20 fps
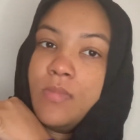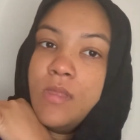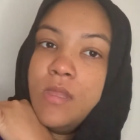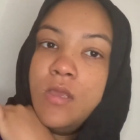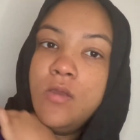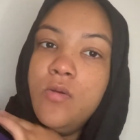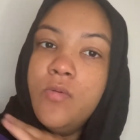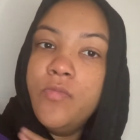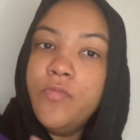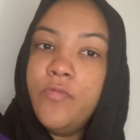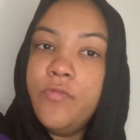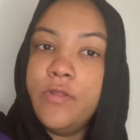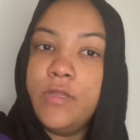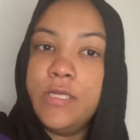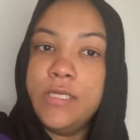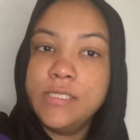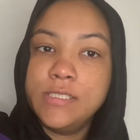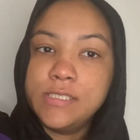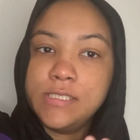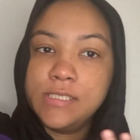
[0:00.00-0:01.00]
Hopefully
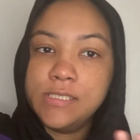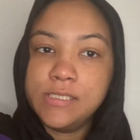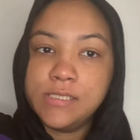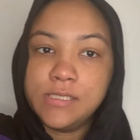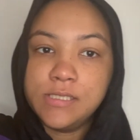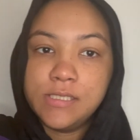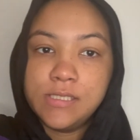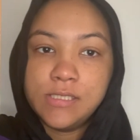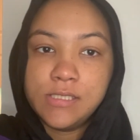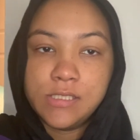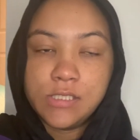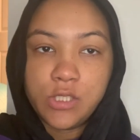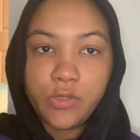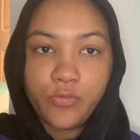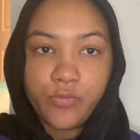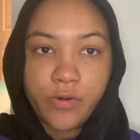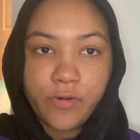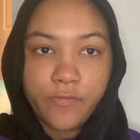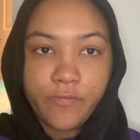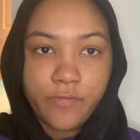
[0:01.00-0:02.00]
it doesn't
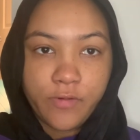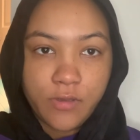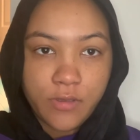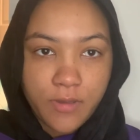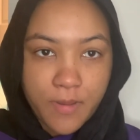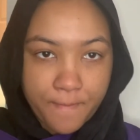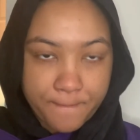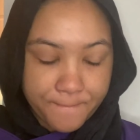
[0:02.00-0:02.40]
ruffle.